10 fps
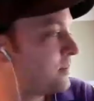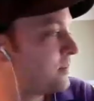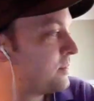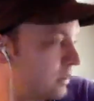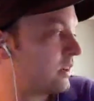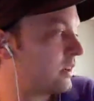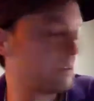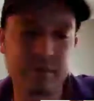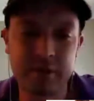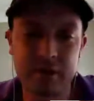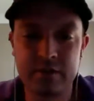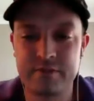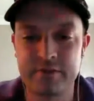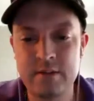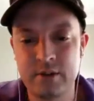of, like on the topic
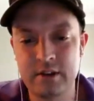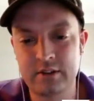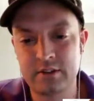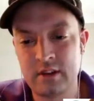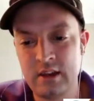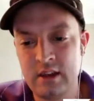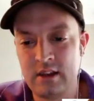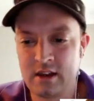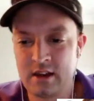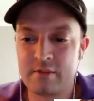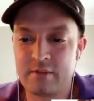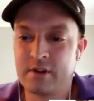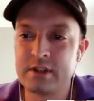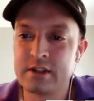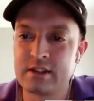of frameworks,
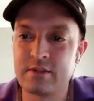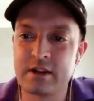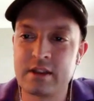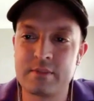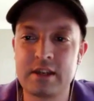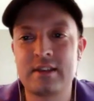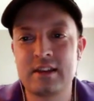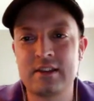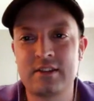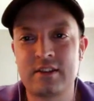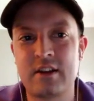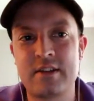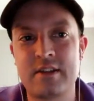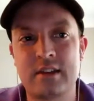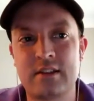obviously one of the big things that I
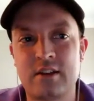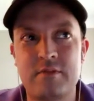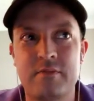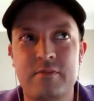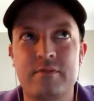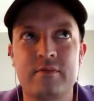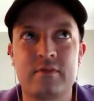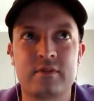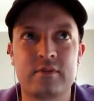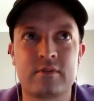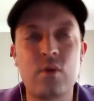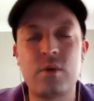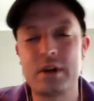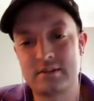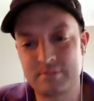think that I've
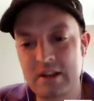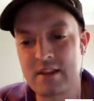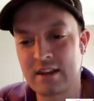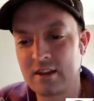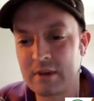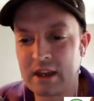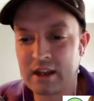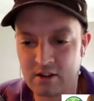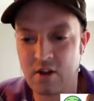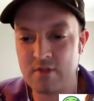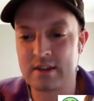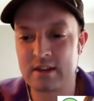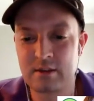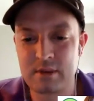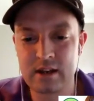always been thinking about and overthink
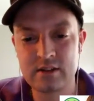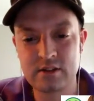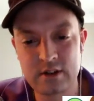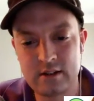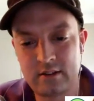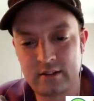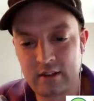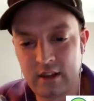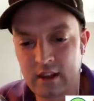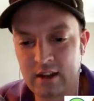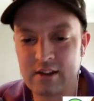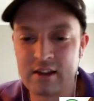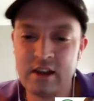about is grids. And